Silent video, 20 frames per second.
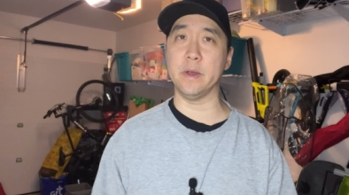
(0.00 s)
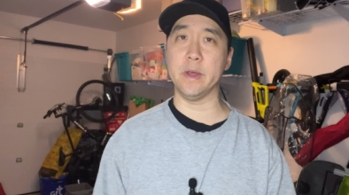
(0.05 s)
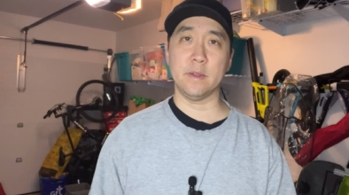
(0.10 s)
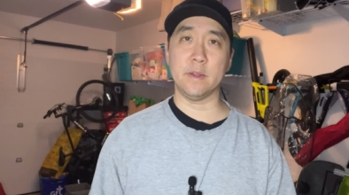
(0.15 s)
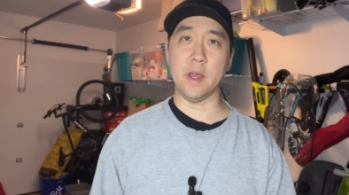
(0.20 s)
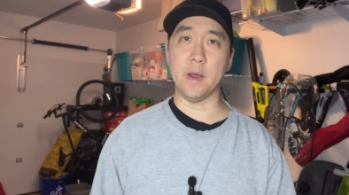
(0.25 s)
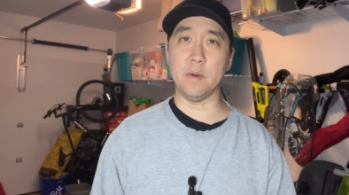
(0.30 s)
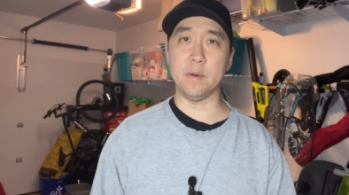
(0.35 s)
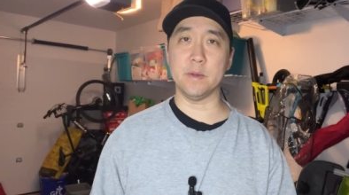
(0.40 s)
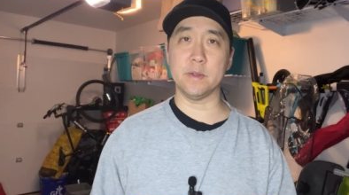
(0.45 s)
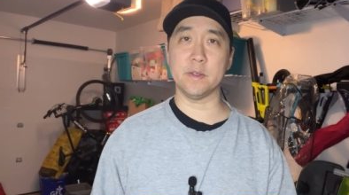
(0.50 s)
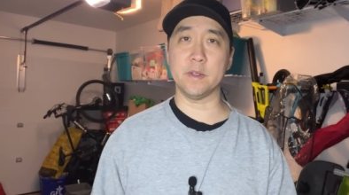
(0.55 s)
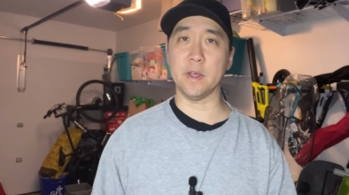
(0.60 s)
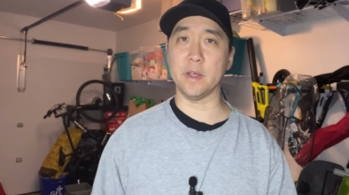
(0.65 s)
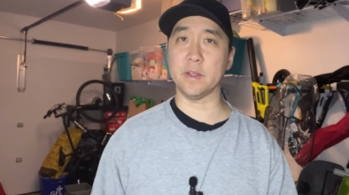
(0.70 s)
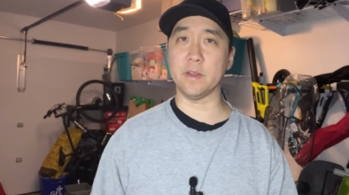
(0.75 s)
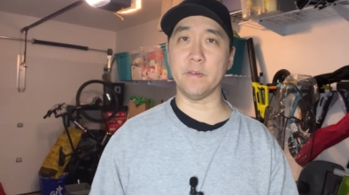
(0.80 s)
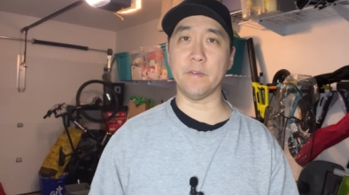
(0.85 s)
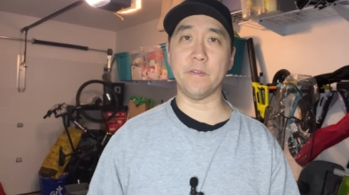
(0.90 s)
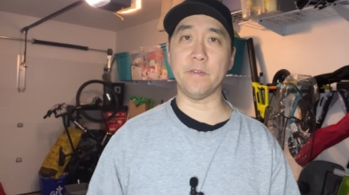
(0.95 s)
that was
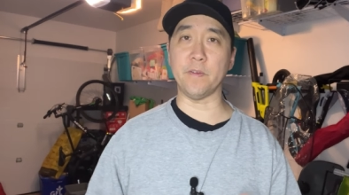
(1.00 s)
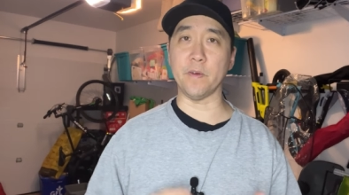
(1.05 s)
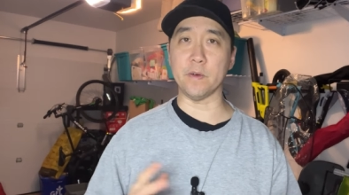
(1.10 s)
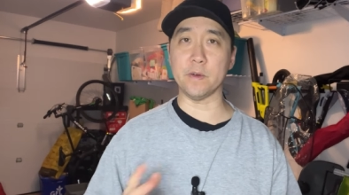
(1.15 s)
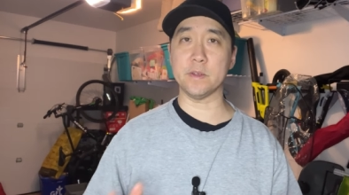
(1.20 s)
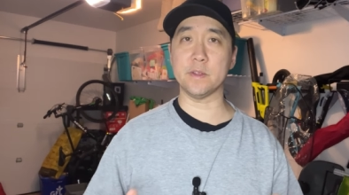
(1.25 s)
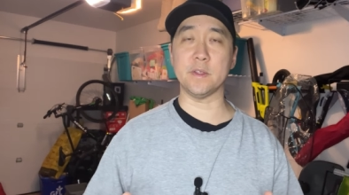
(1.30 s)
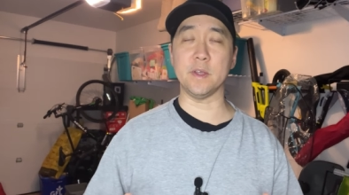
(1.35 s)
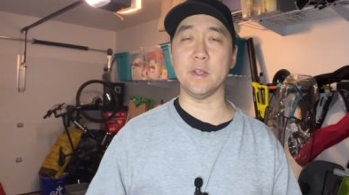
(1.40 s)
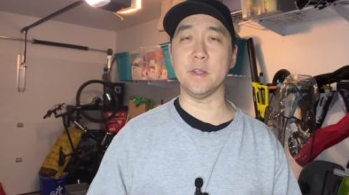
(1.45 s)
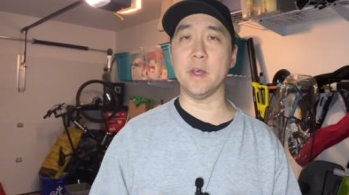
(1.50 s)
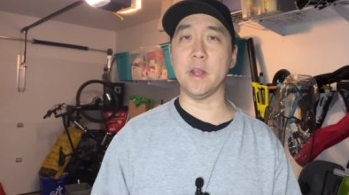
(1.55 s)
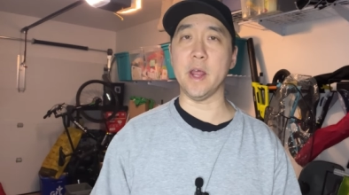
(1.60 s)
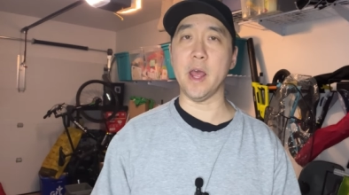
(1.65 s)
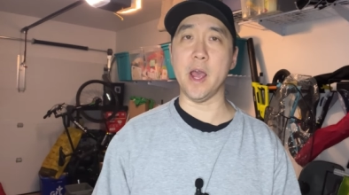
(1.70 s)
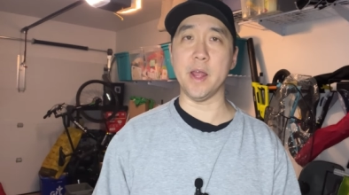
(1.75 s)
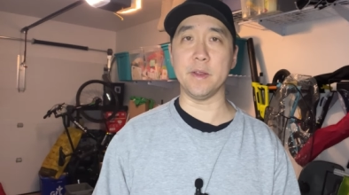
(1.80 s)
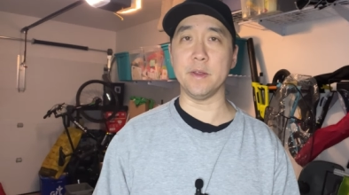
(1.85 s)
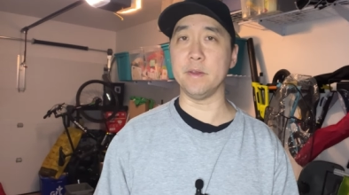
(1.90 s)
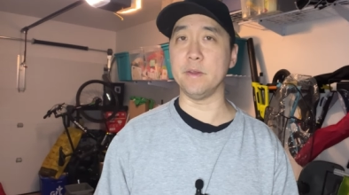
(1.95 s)
like the first thing that I
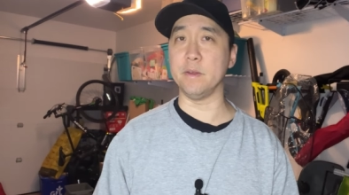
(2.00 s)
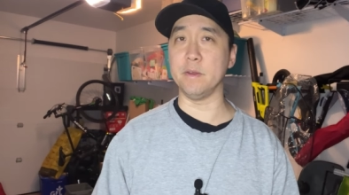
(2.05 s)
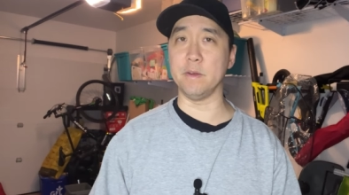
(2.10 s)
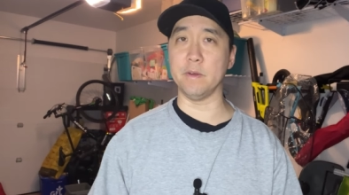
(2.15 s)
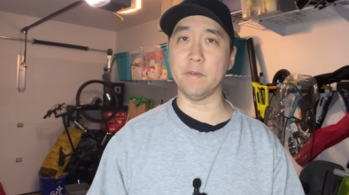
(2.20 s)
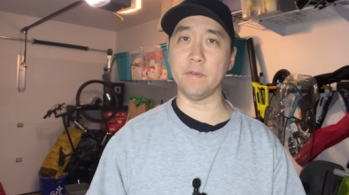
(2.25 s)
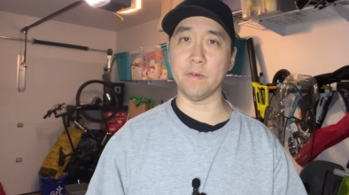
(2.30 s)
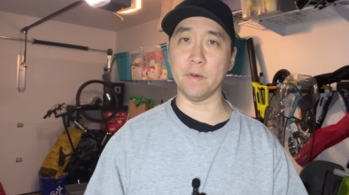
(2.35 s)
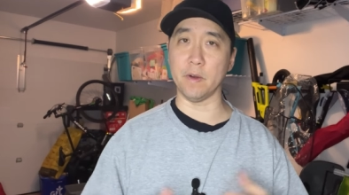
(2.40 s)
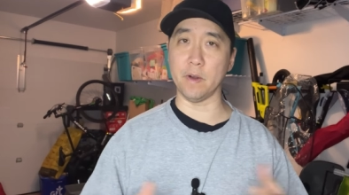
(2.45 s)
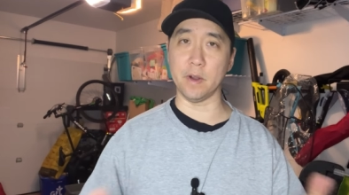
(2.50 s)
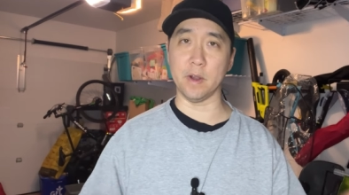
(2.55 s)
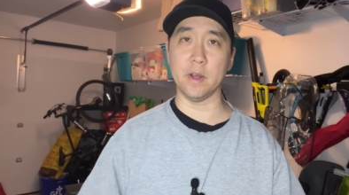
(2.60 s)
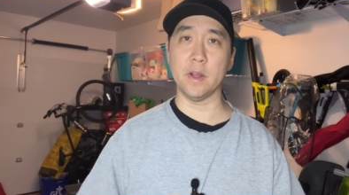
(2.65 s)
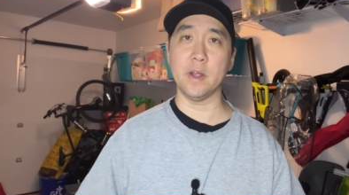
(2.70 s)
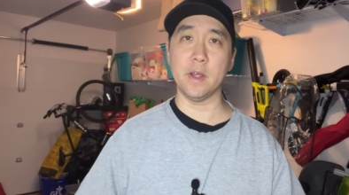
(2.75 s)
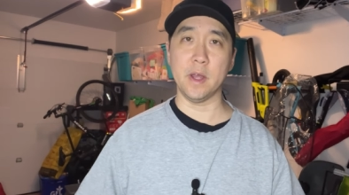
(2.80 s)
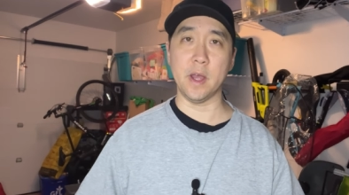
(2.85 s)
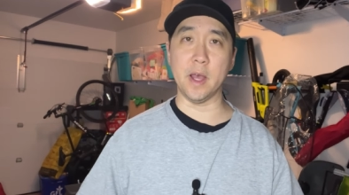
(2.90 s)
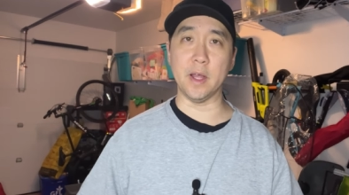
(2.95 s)
had to do for
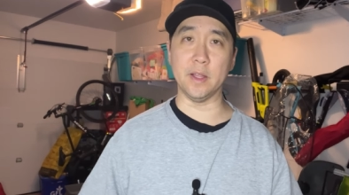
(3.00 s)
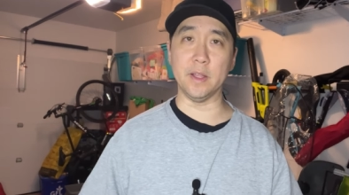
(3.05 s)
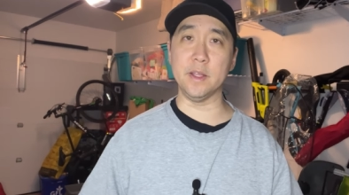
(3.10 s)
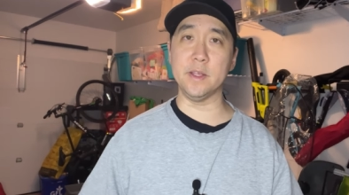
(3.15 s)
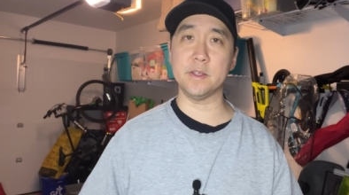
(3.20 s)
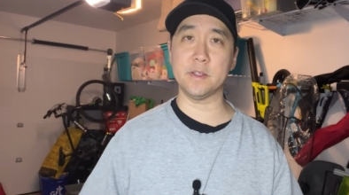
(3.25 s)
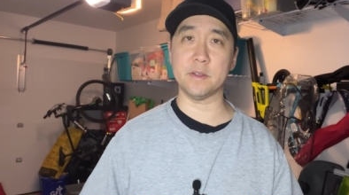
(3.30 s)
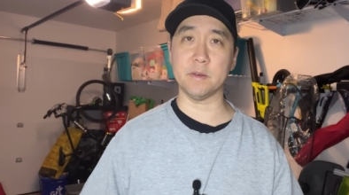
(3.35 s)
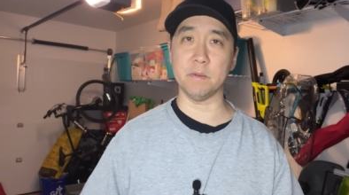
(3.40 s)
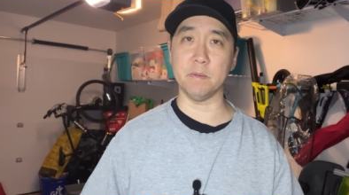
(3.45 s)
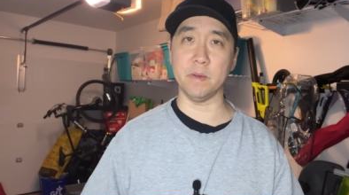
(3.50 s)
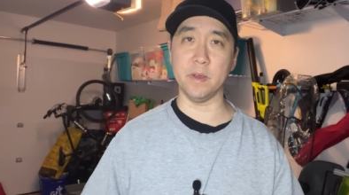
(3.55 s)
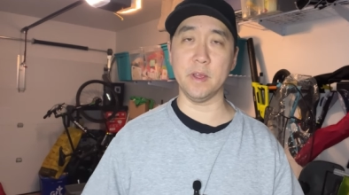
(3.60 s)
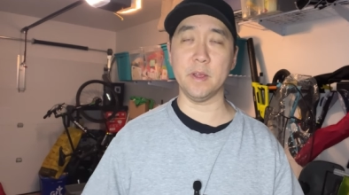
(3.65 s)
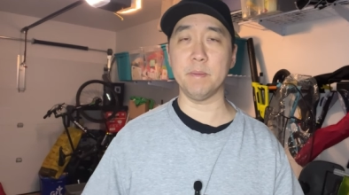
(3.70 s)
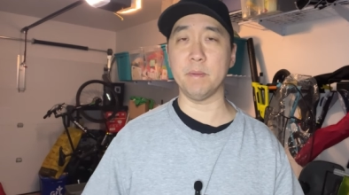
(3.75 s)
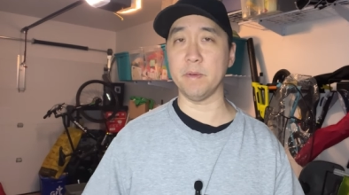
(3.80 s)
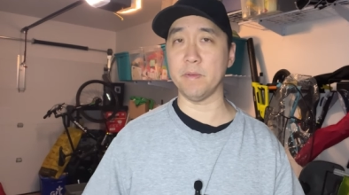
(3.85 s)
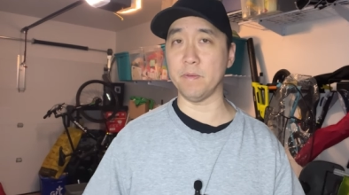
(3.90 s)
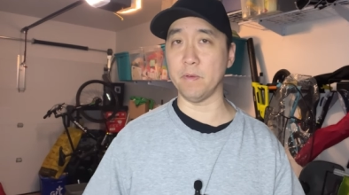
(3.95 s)
at least a
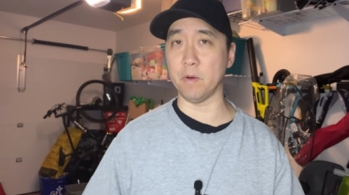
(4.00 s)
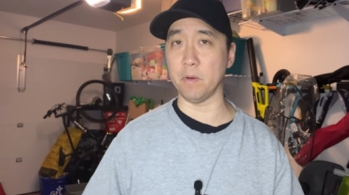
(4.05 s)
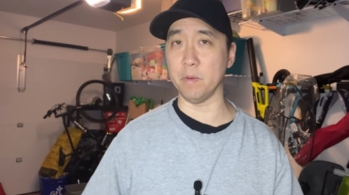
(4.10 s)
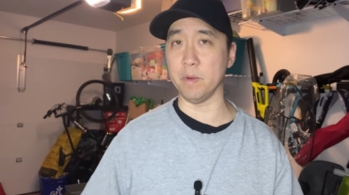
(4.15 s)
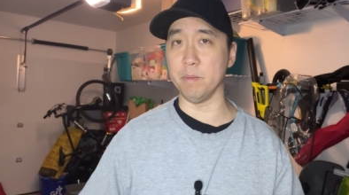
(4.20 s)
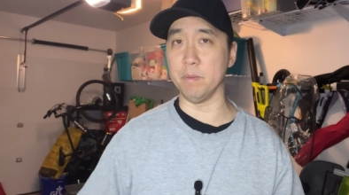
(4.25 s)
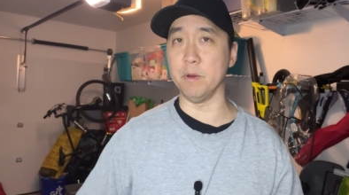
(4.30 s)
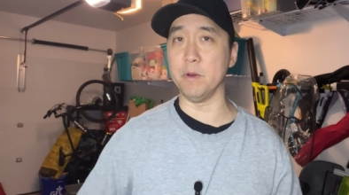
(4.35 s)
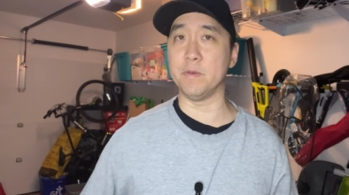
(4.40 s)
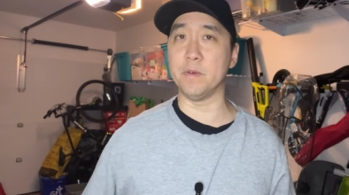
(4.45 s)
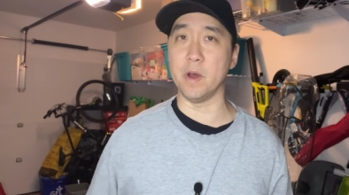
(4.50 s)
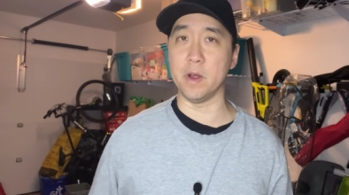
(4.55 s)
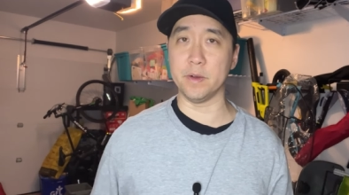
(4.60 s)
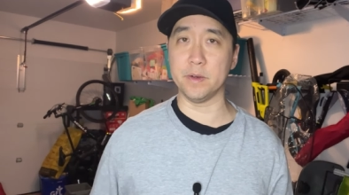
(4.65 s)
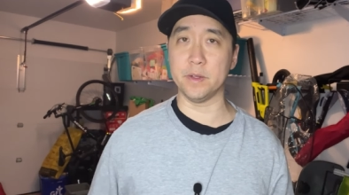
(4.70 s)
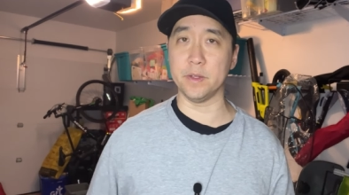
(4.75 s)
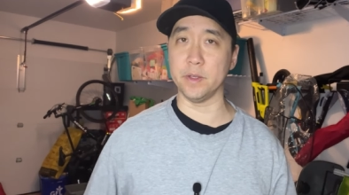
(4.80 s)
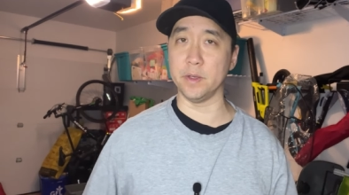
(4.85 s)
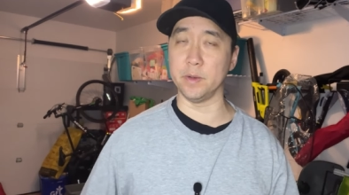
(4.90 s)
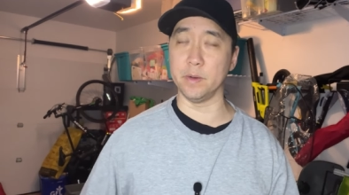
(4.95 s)
week before we moved on
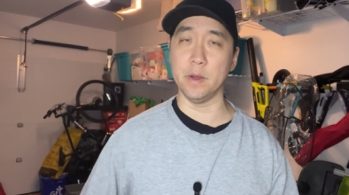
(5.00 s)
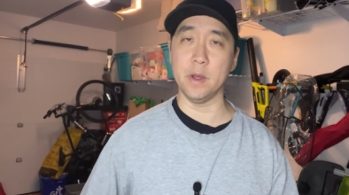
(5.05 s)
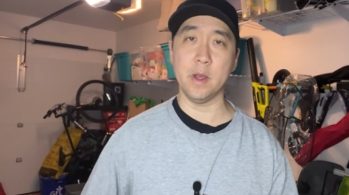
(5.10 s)
to